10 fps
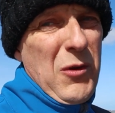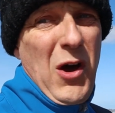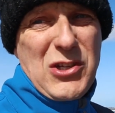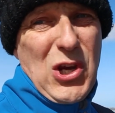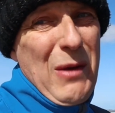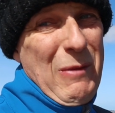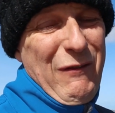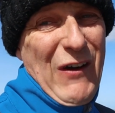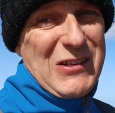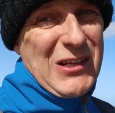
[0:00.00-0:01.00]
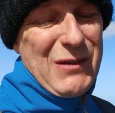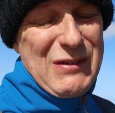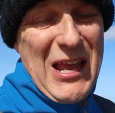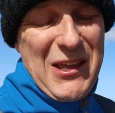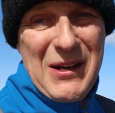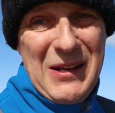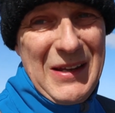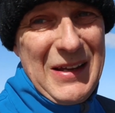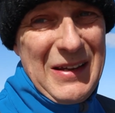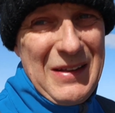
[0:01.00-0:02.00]
Not sure how many photos I've taken,
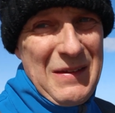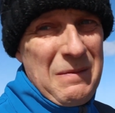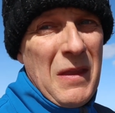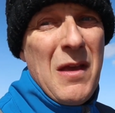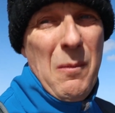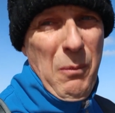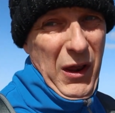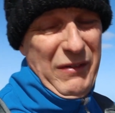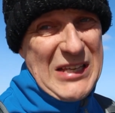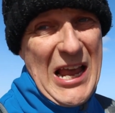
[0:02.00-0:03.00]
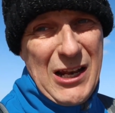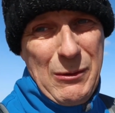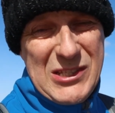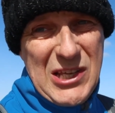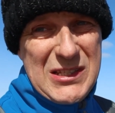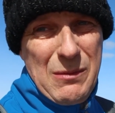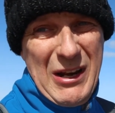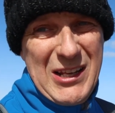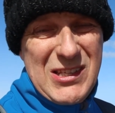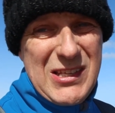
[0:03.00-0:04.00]
but I've taken them in 60
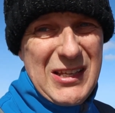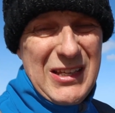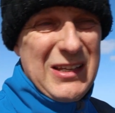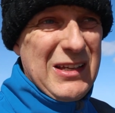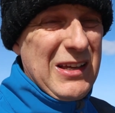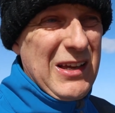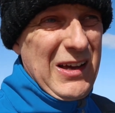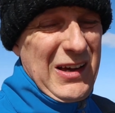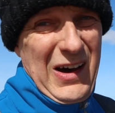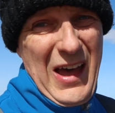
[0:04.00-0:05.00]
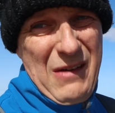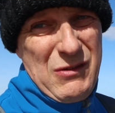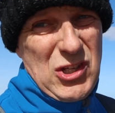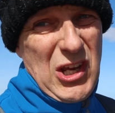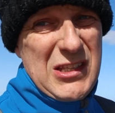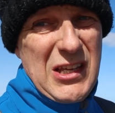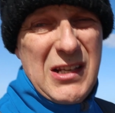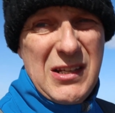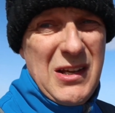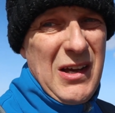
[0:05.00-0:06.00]
minutes. I haven't
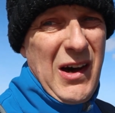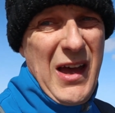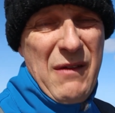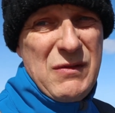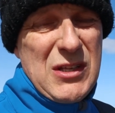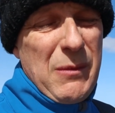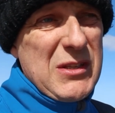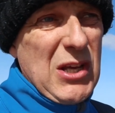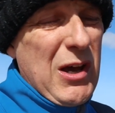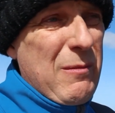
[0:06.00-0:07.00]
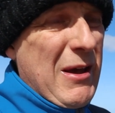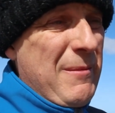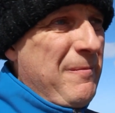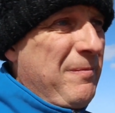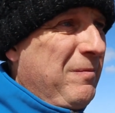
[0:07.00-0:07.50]
cheated, I haven't stopped the timer,